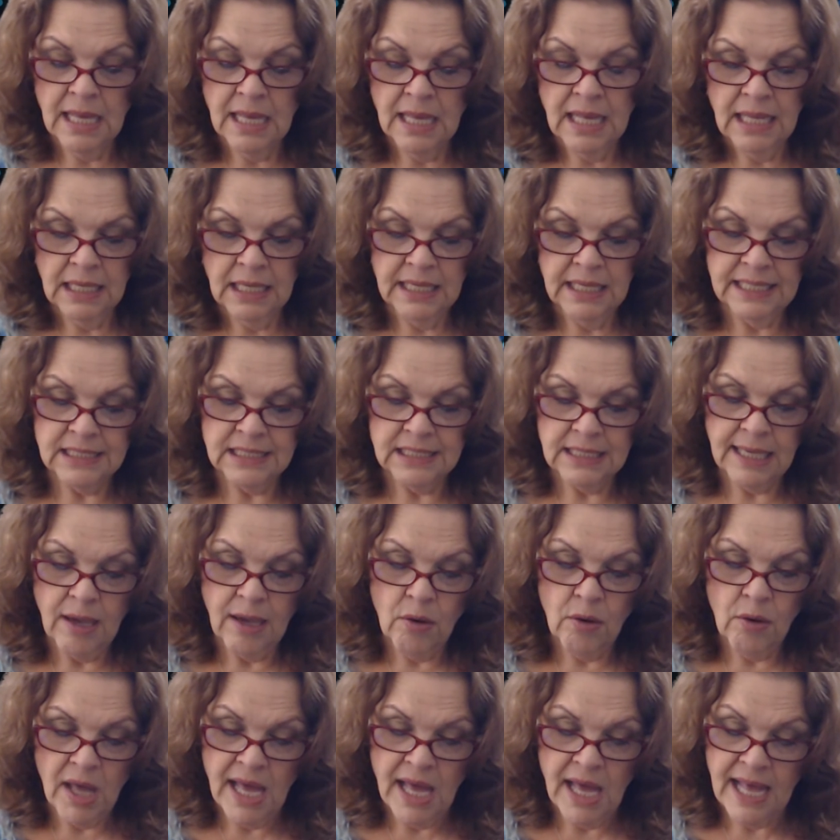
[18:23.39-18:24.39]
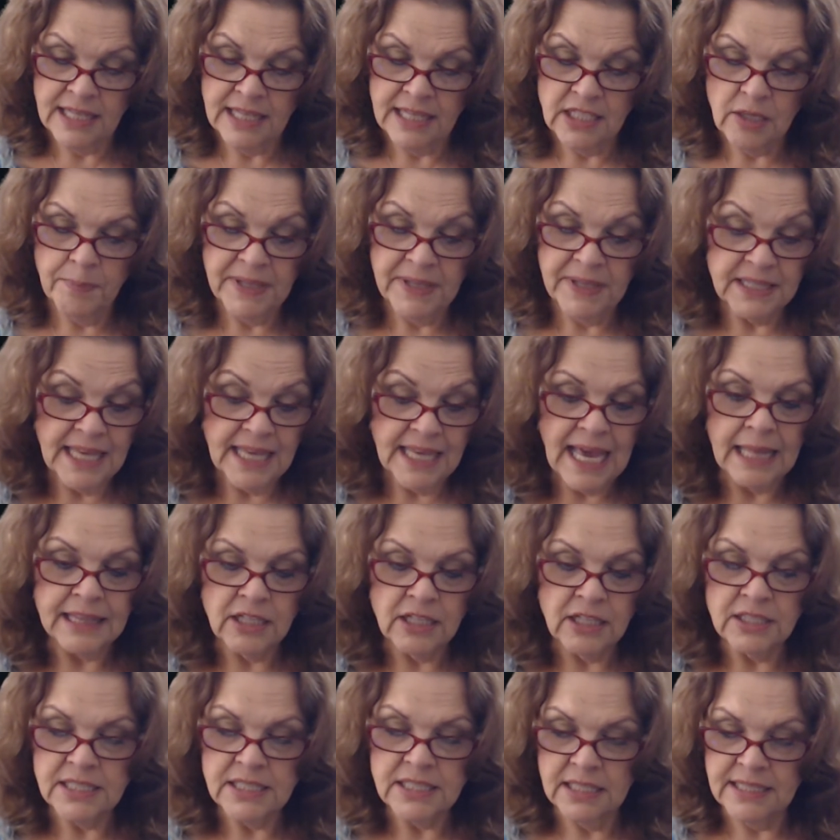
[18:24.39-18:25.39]
Let's go on. So, but yeah, there's
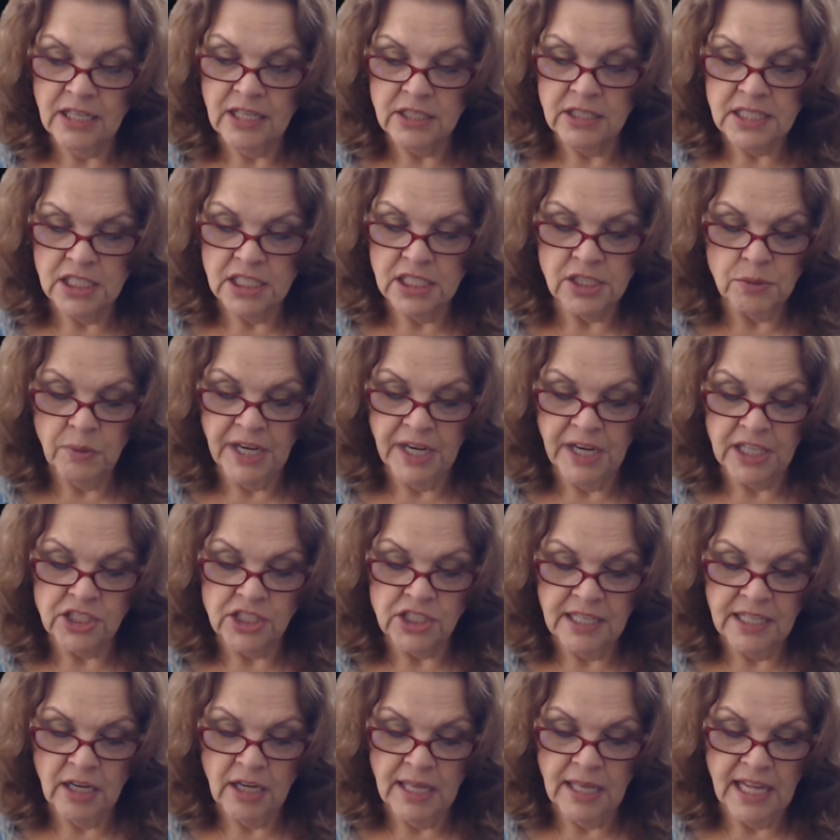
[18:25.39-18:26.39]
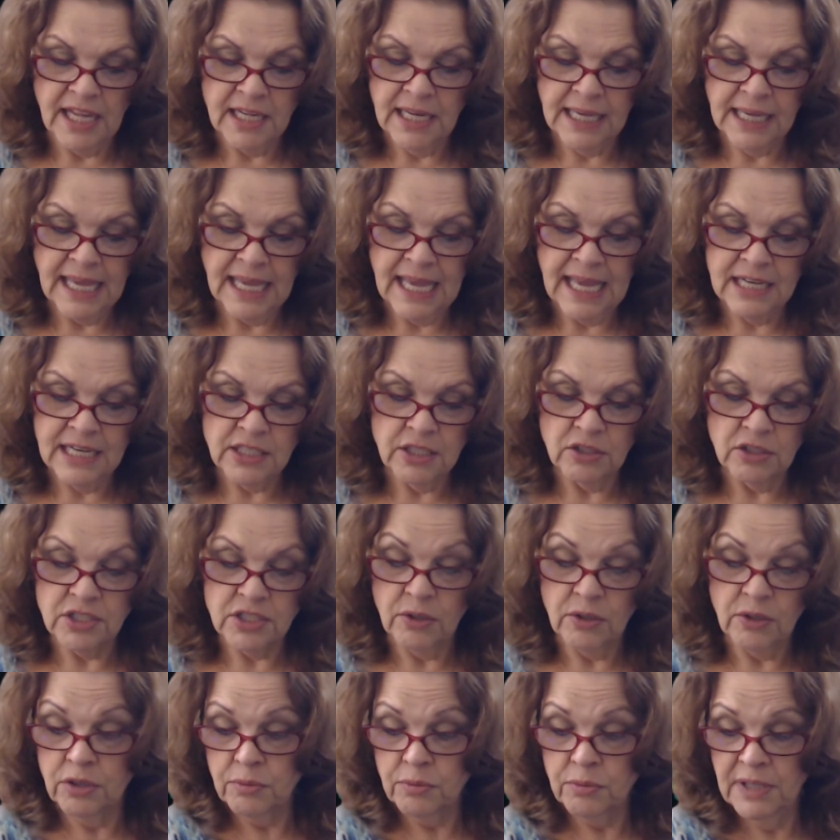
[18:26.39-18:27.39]
there's a switch there again too. So
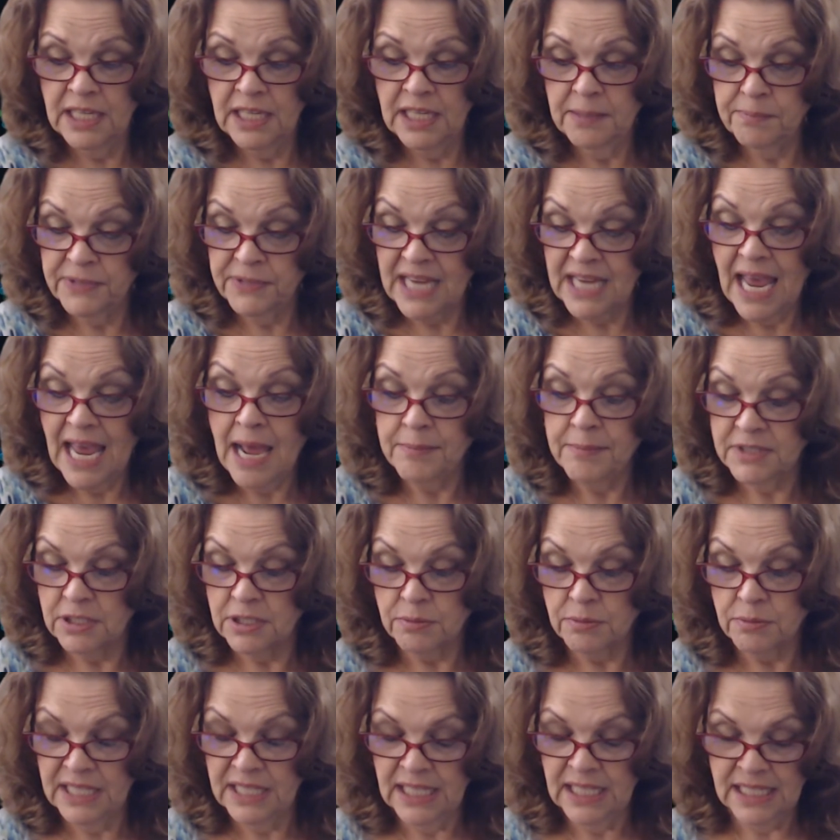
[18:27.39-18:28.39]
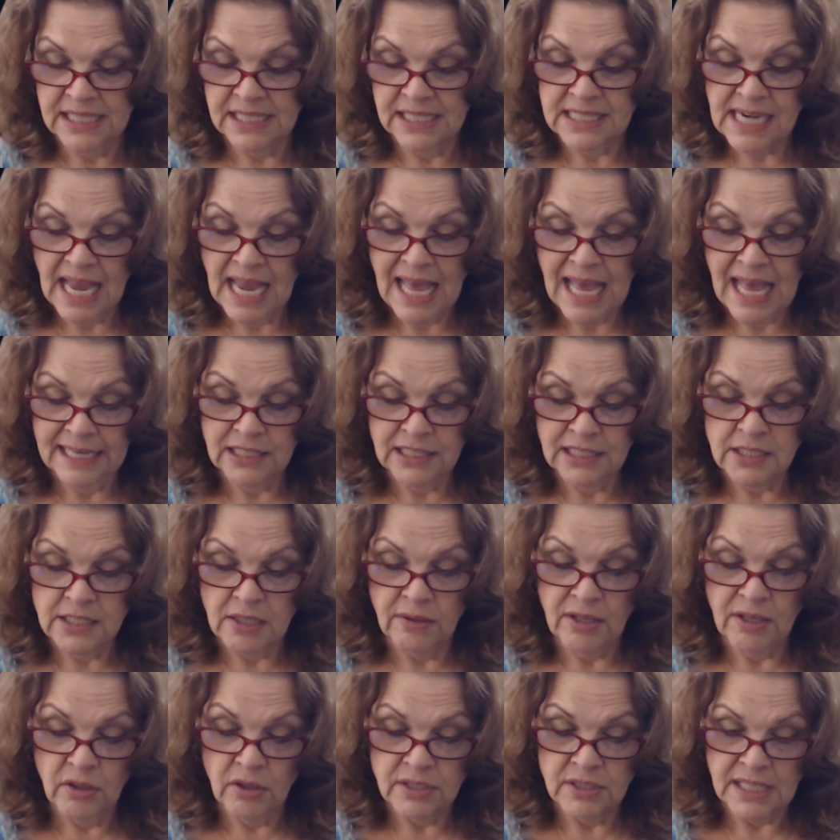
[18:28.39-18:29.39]
three times three is nine. So
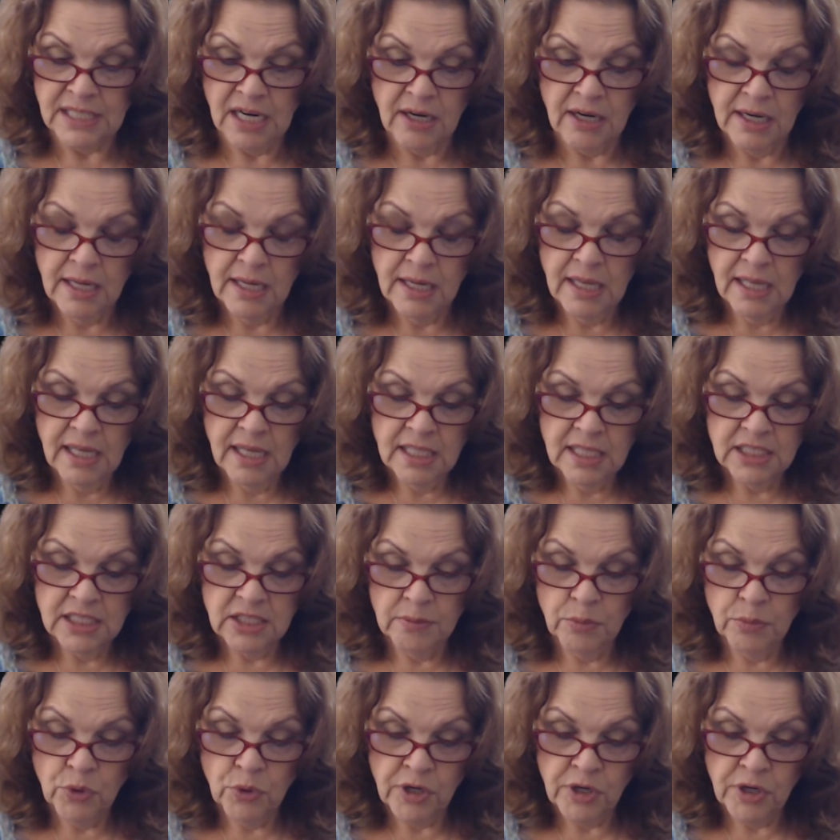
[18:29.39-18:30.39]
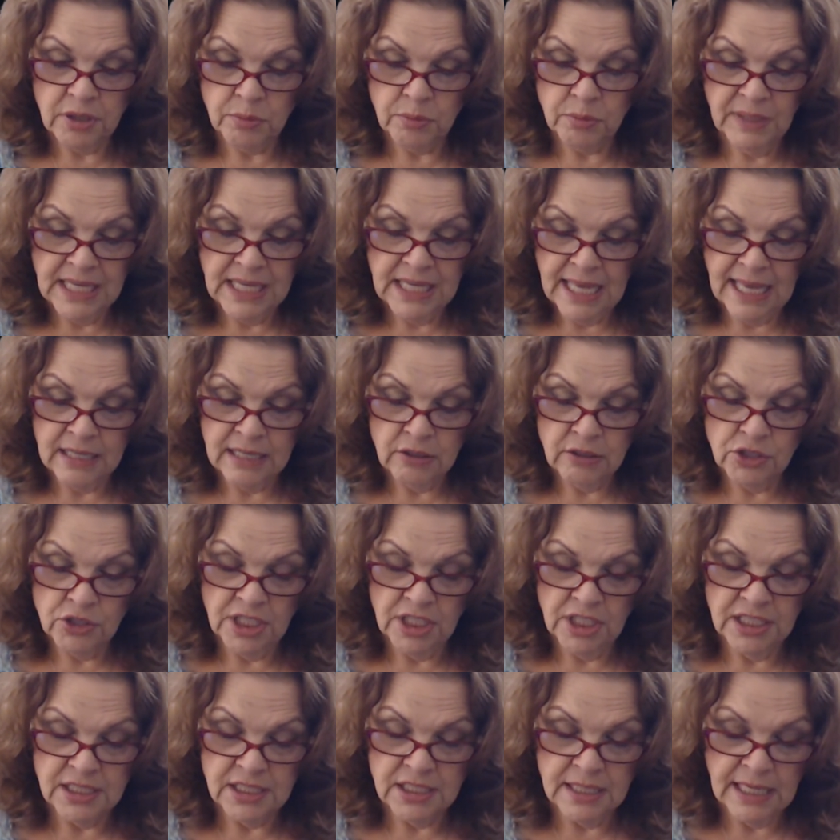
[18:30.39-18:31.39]
those are some more three energies
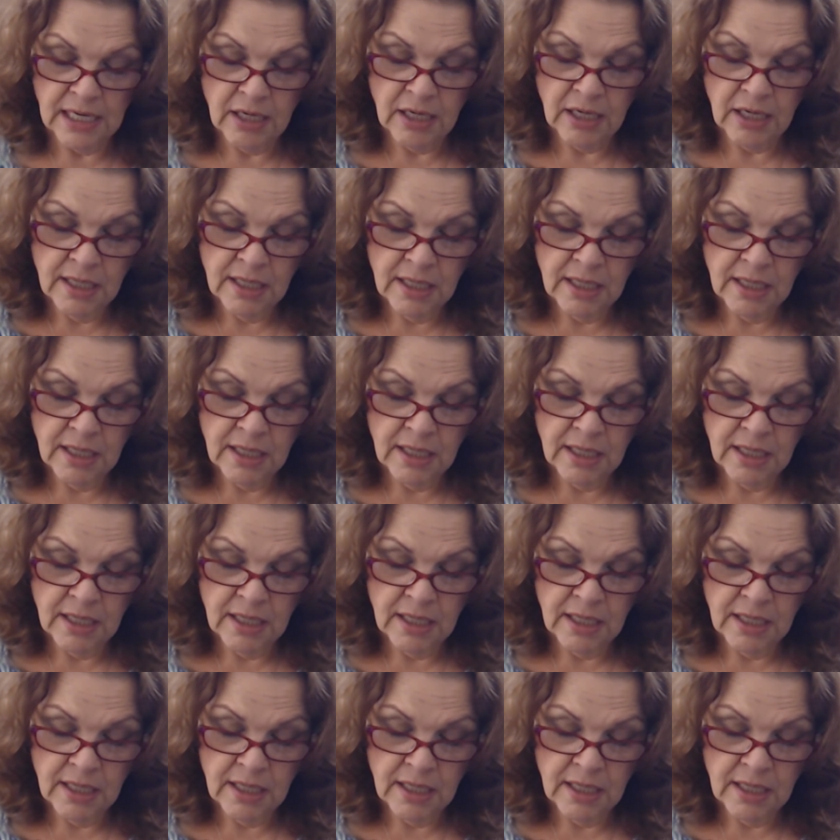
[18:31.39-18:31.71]
there.